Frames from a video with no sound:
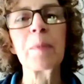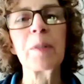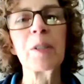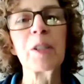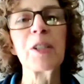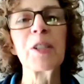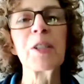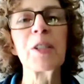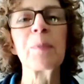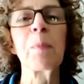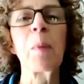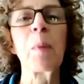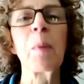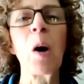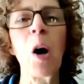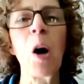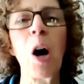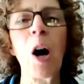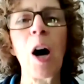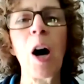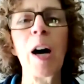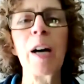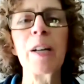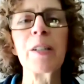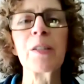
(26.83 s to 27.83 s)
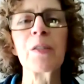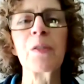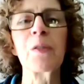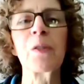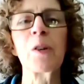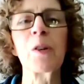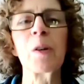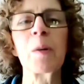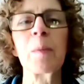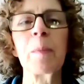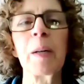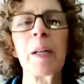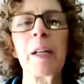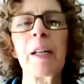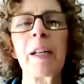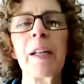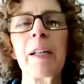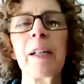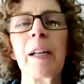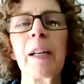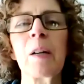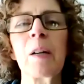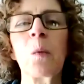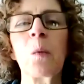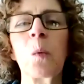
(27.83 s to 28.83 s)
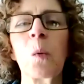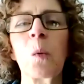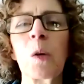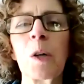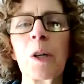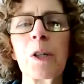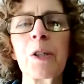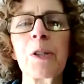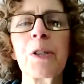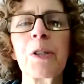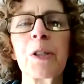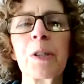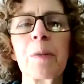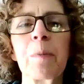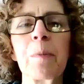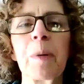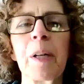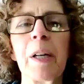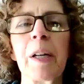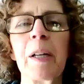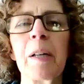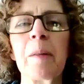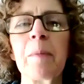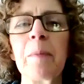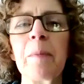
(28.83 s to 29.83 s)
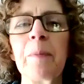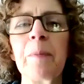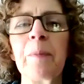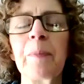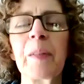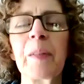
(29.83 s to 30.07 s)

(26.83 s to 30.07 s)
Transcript: just pause for a minute and worship Him.